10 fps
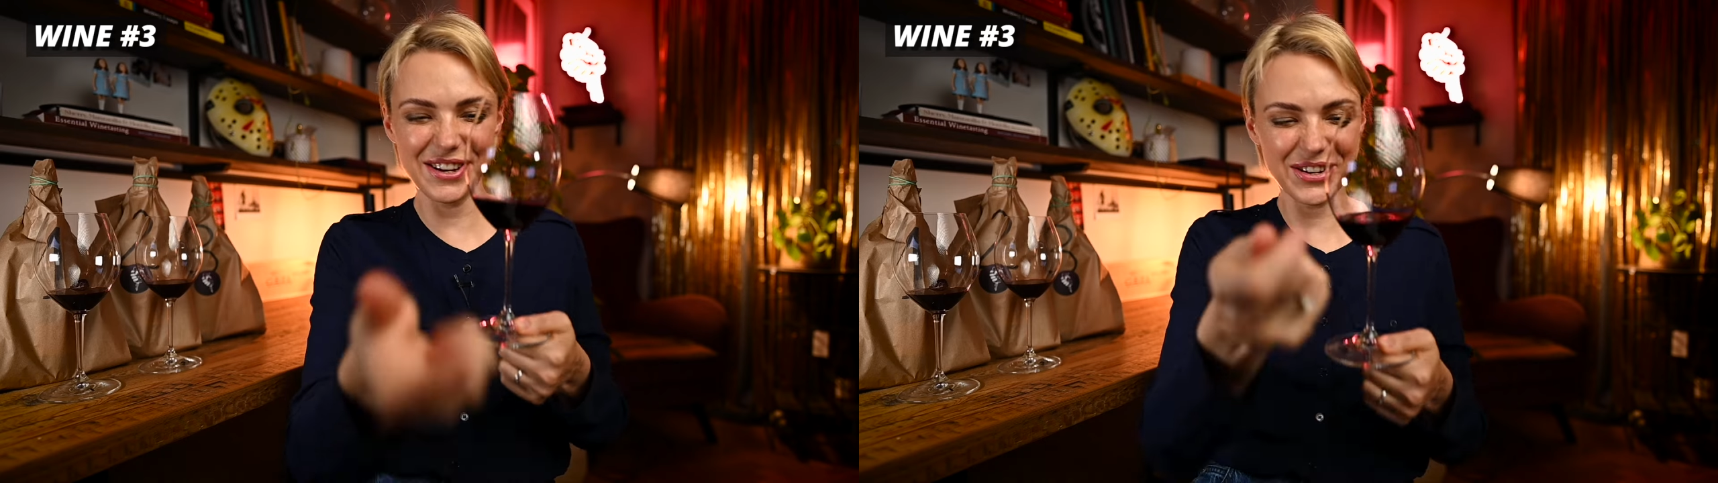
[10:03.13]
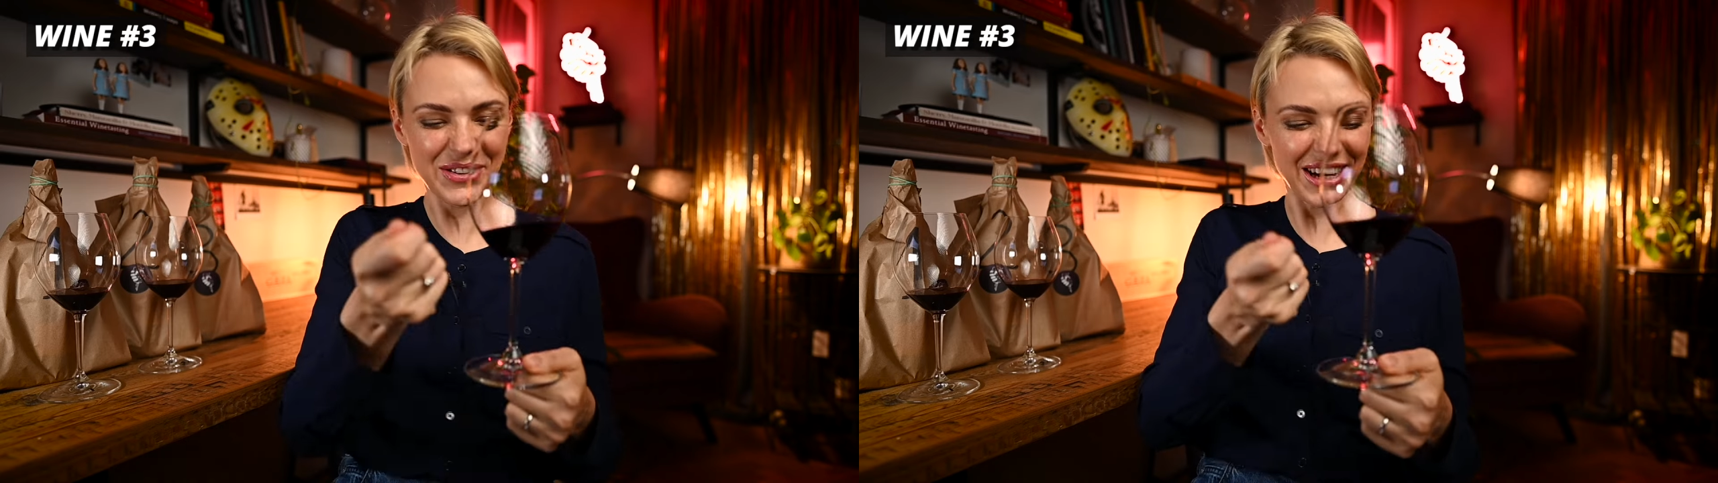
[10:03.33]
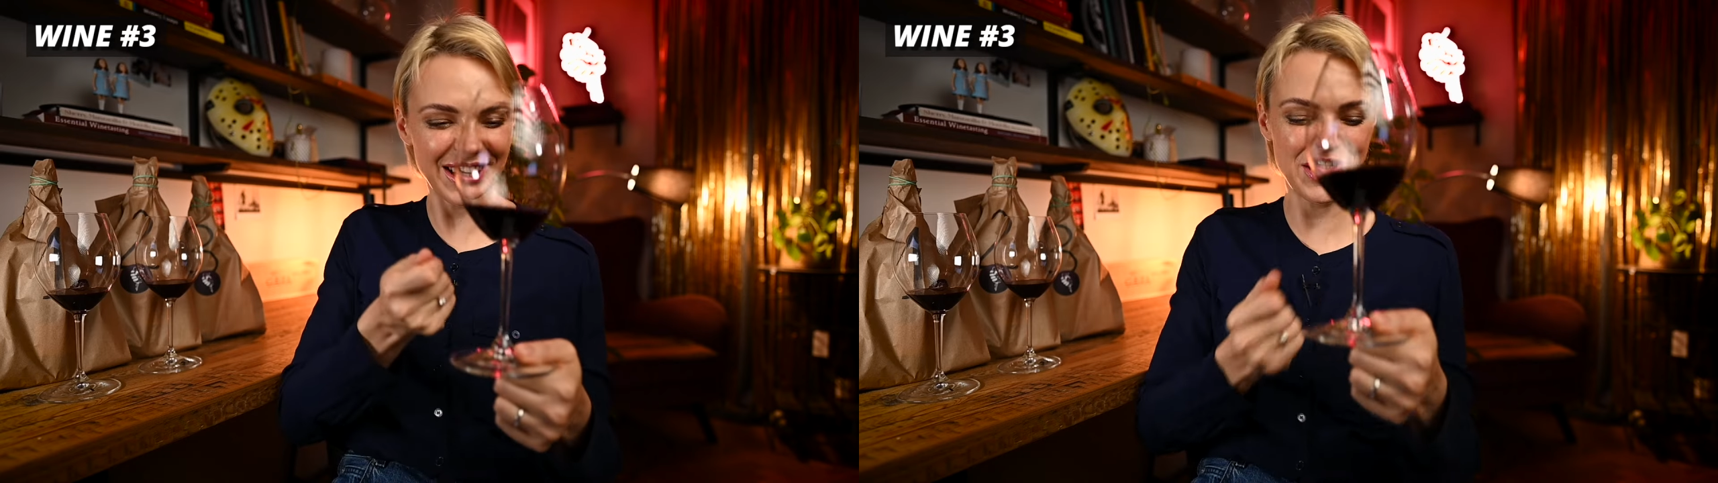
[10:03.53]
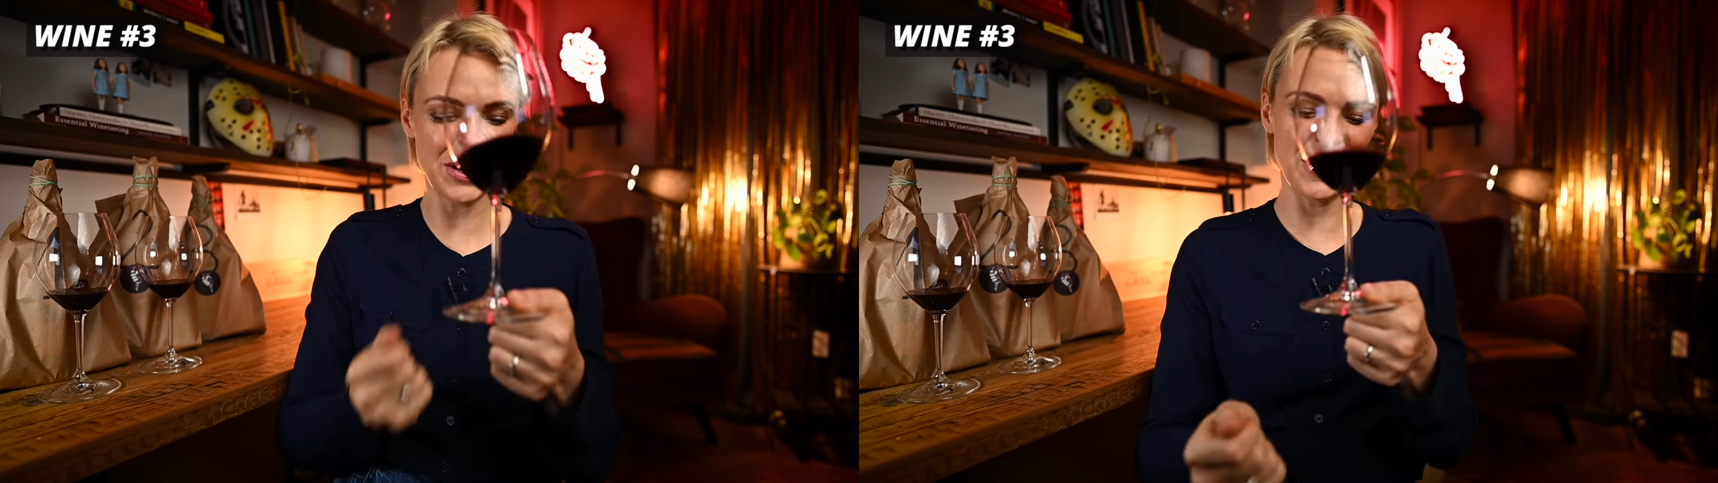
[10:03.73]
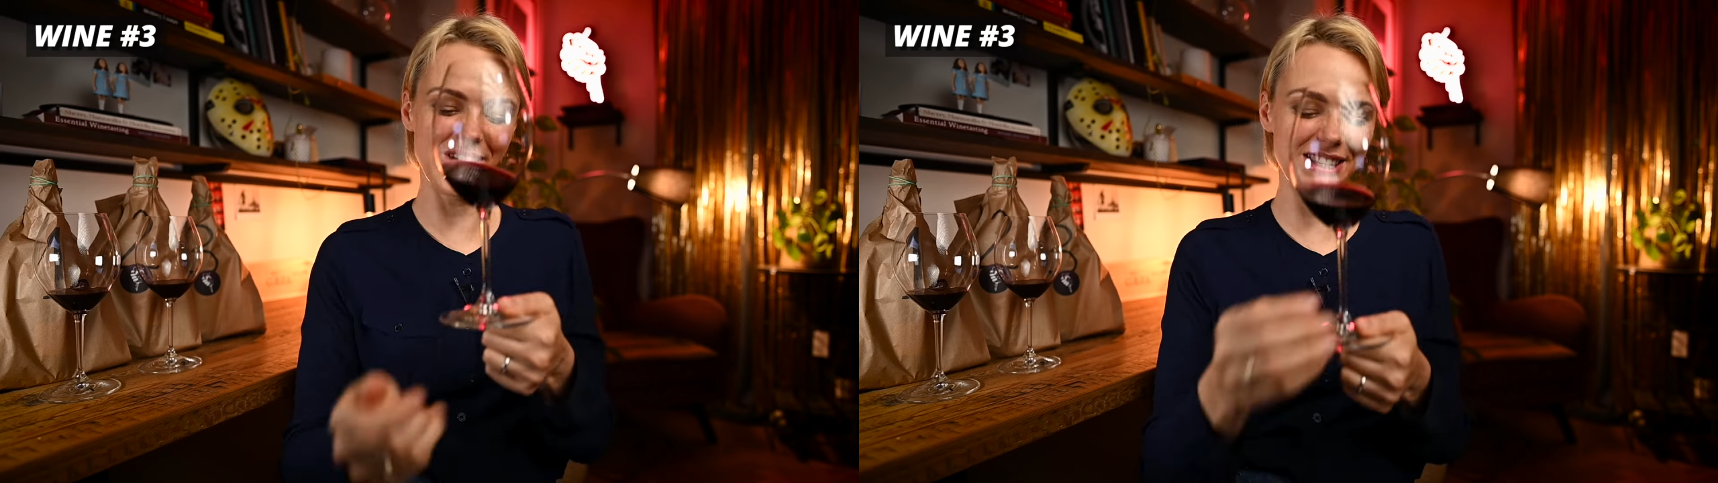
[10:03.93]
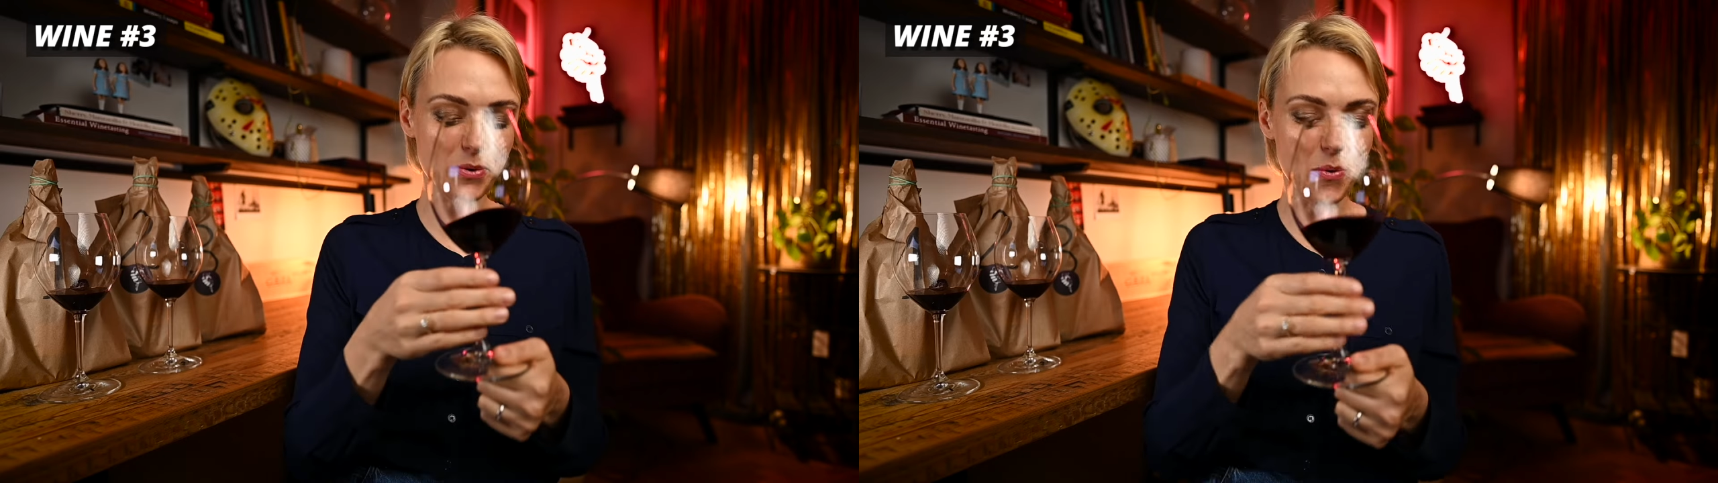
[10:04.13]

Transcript: you into its